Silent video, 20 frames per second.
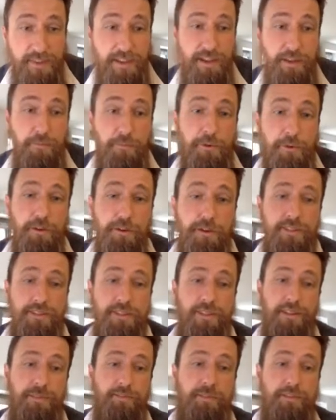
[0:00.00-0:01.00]
we
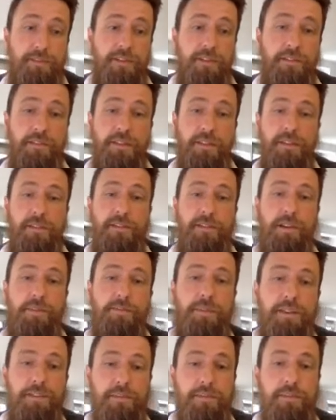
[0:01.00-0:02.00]
got
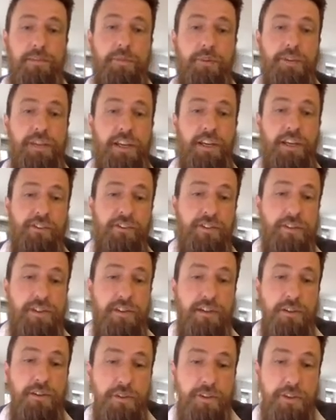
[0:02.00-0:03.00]
several means of communication
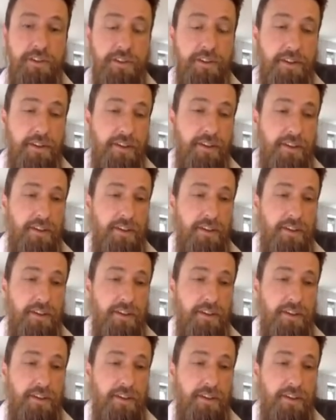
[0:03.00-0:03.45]
included.